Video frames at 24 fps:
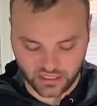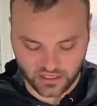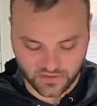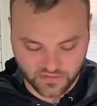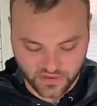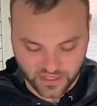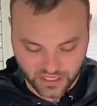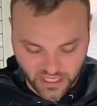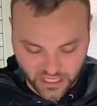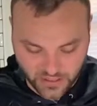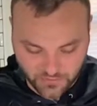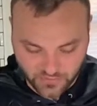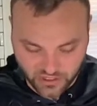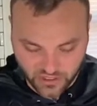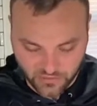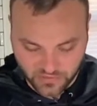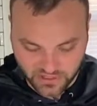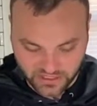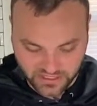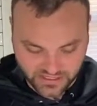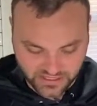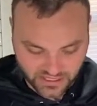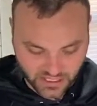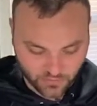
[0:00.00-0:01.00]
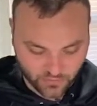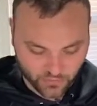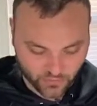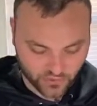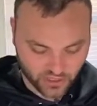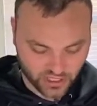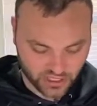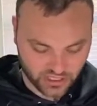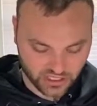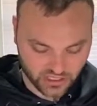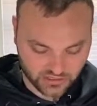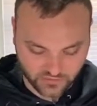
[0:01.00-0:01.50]
And then I'm going to be
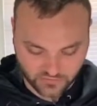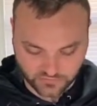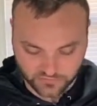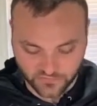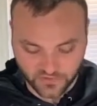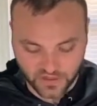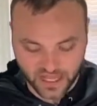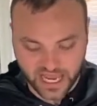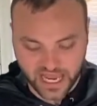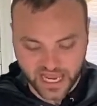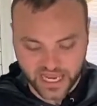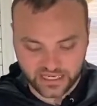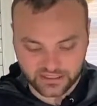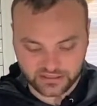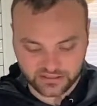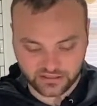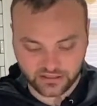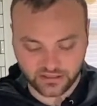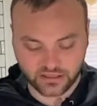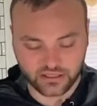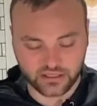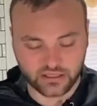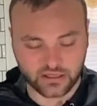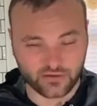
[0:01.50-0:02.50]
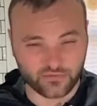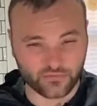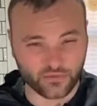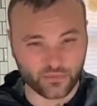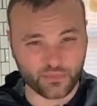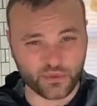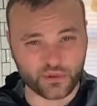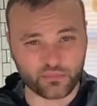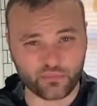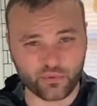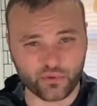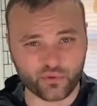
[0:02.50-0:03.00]
separating the flat
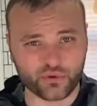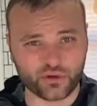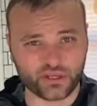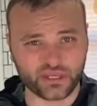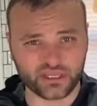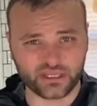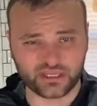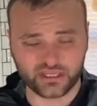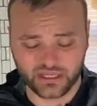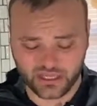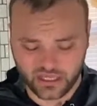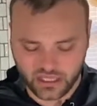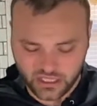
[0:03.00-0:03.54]
from the point,